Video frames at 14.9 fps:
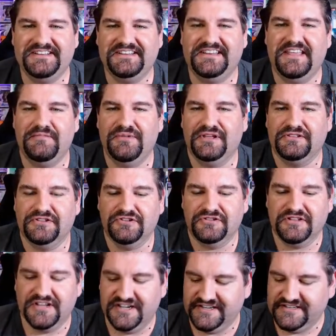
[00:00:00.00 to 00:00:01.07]
give me a
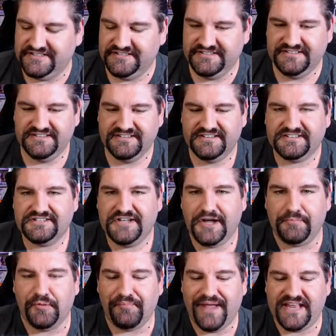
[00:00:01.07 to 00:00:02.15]
little uh
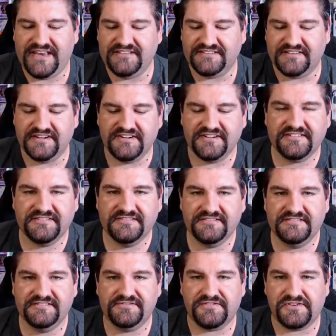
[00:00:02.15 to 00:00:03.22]
couple pennies there
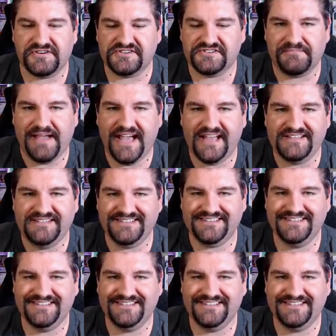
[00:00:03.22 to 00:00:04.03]
for some ads